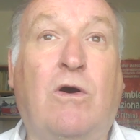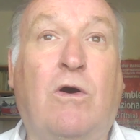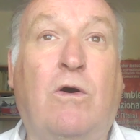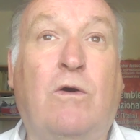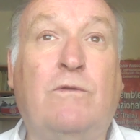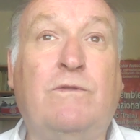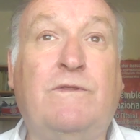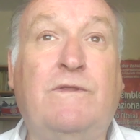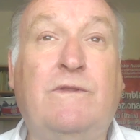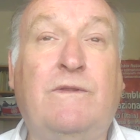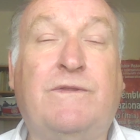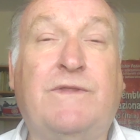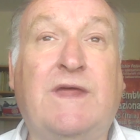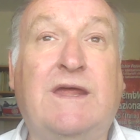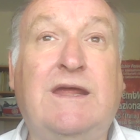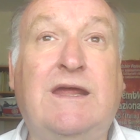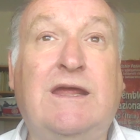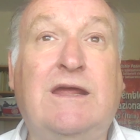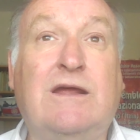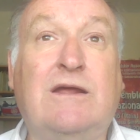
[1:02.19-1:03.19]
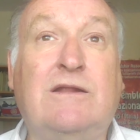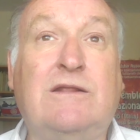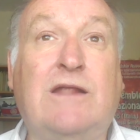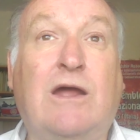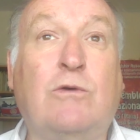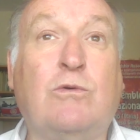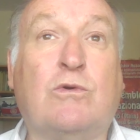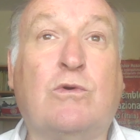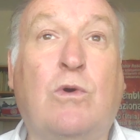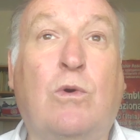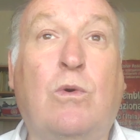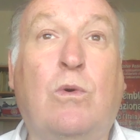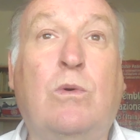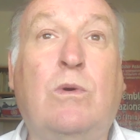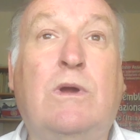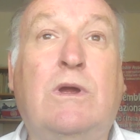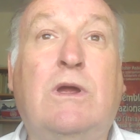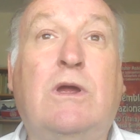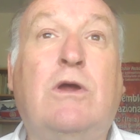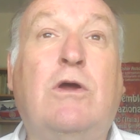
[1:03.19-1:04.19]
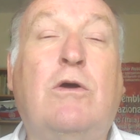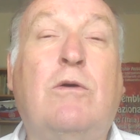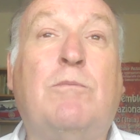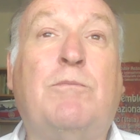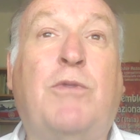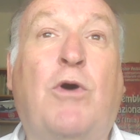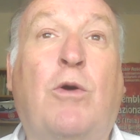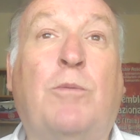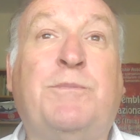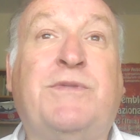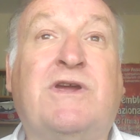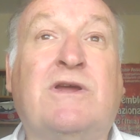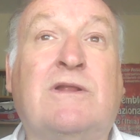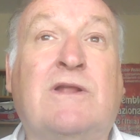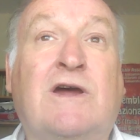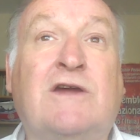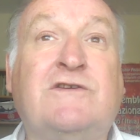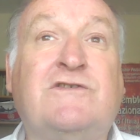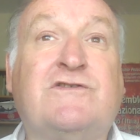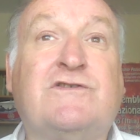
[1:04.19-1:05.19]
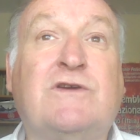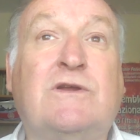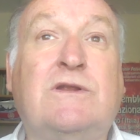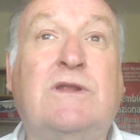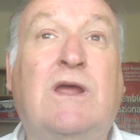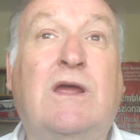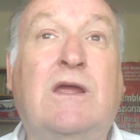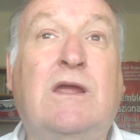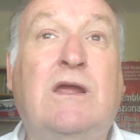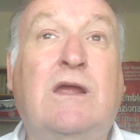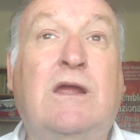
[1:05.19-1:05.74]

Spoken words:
on the local population.